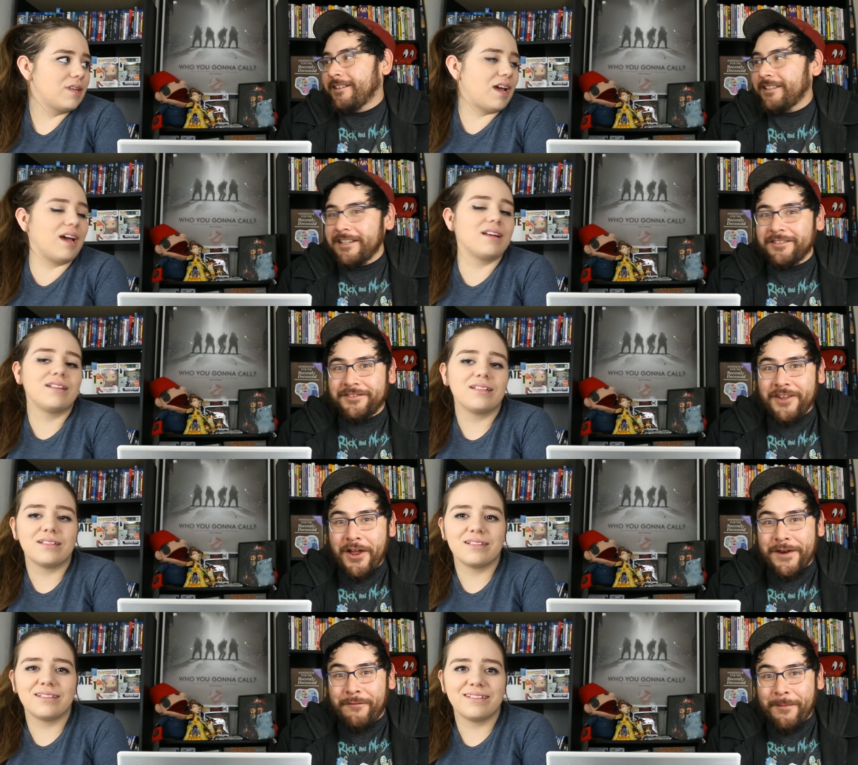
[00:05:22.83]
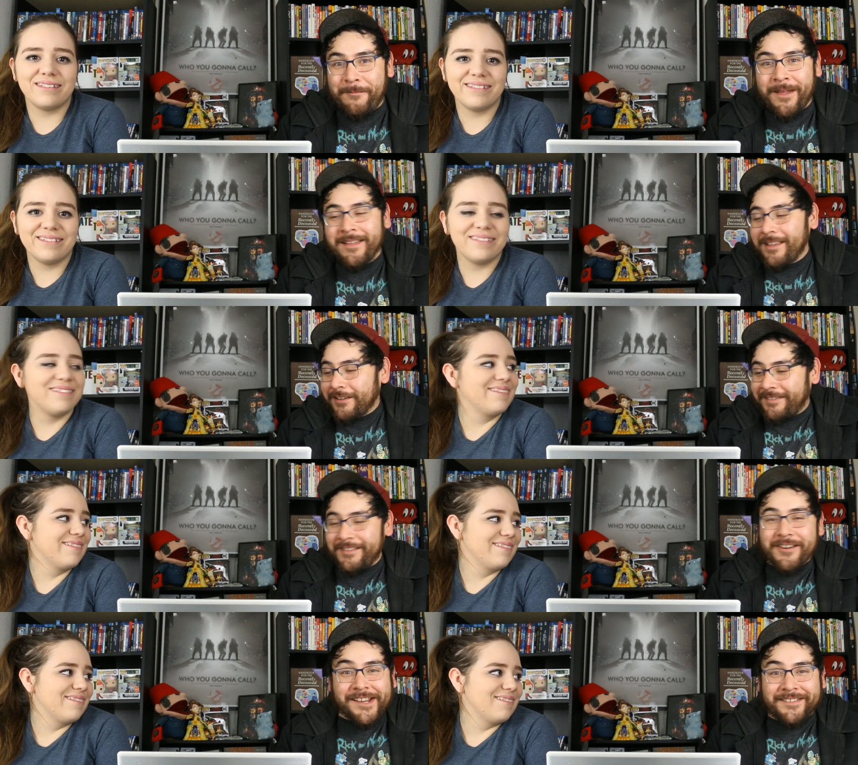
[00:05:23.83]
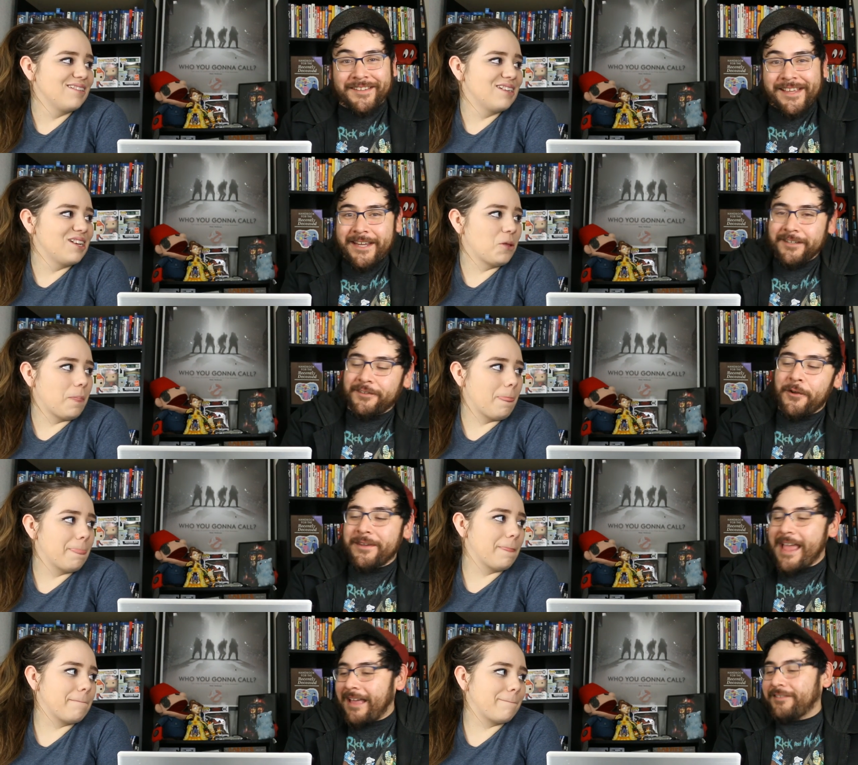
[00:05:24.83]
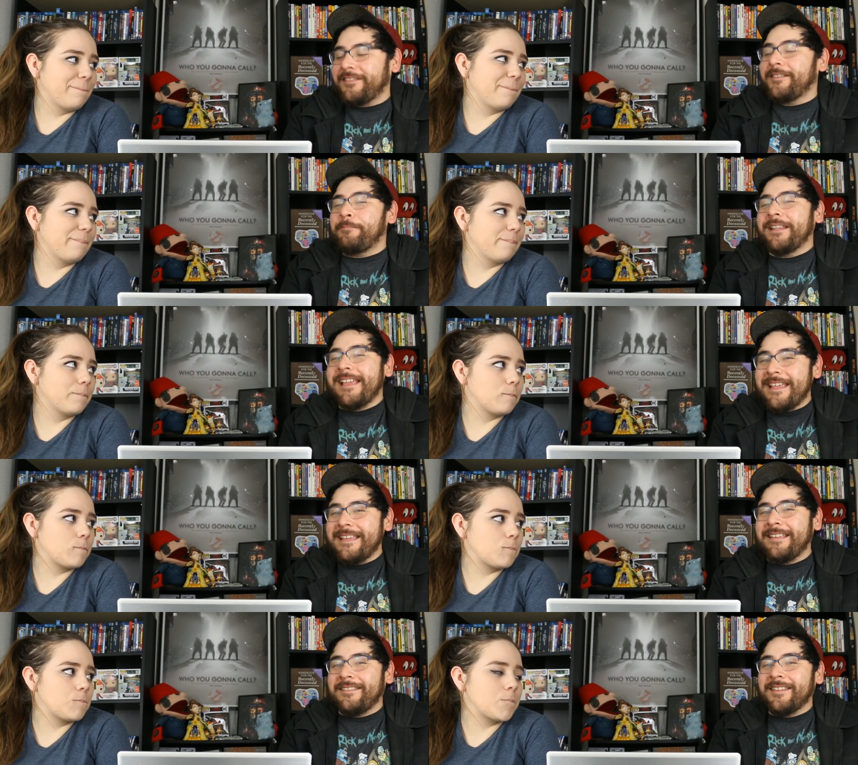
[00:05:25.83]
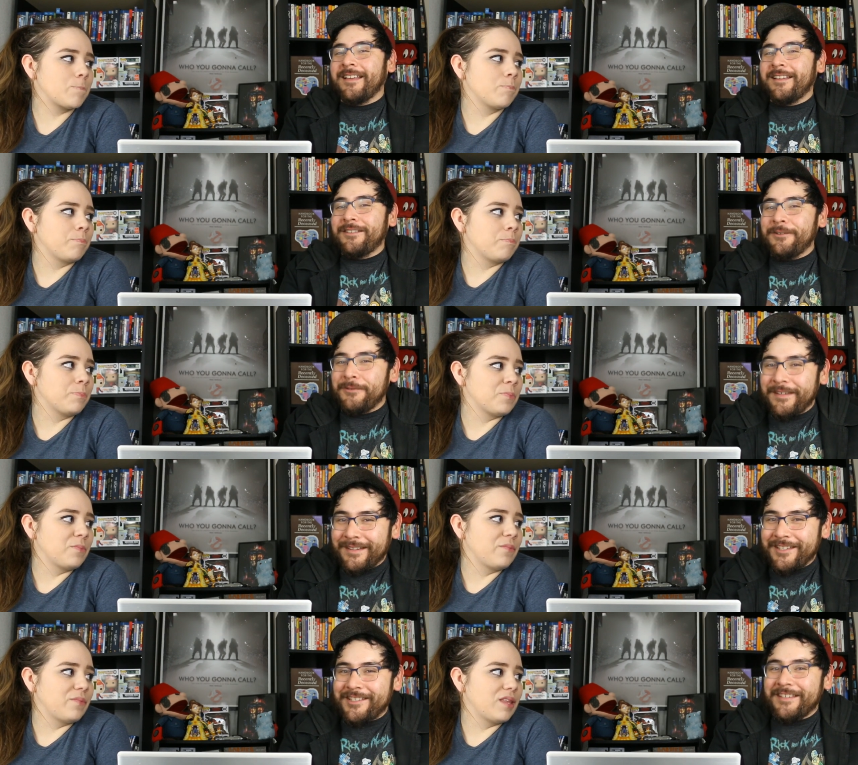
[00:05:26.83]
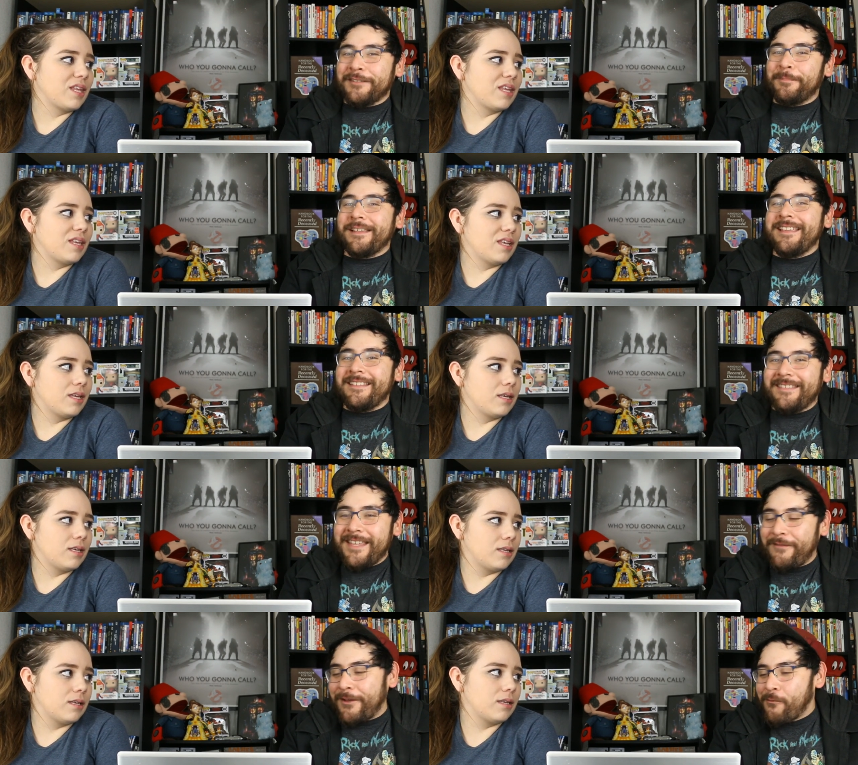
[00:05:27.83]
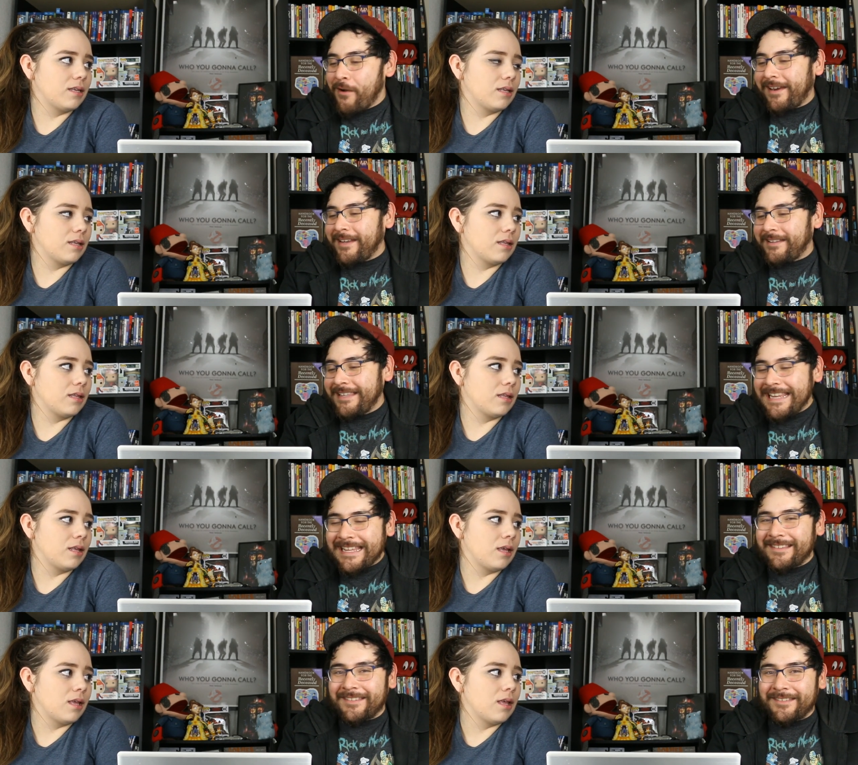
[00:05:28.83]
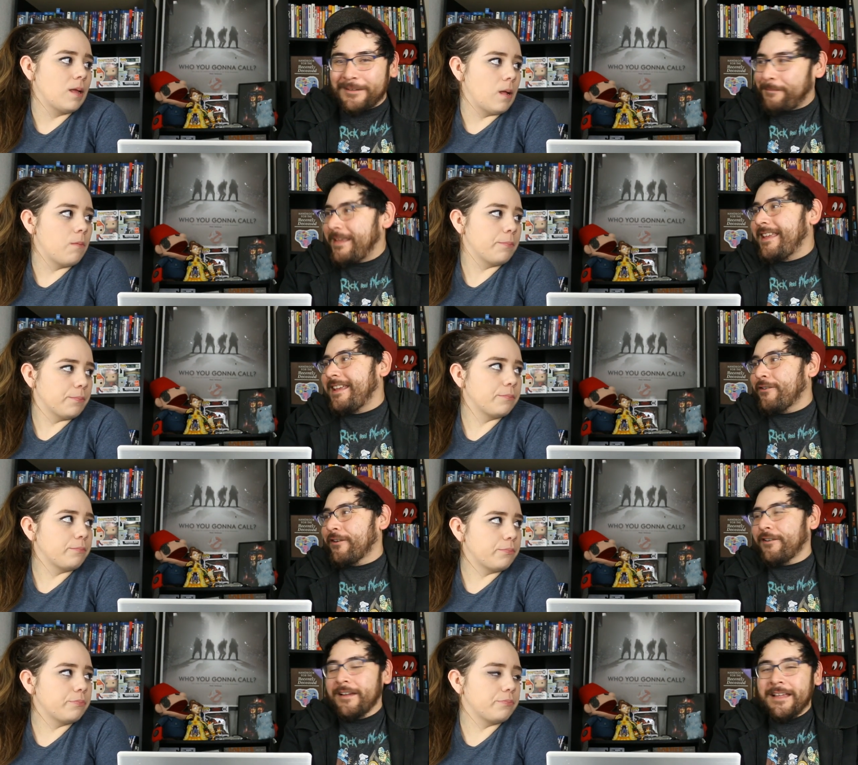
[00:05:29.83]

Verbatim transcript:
Speaker 1: Yeah. Like, son of a... Seriously? So yes, please, due diligence, please give it what it needs to be, or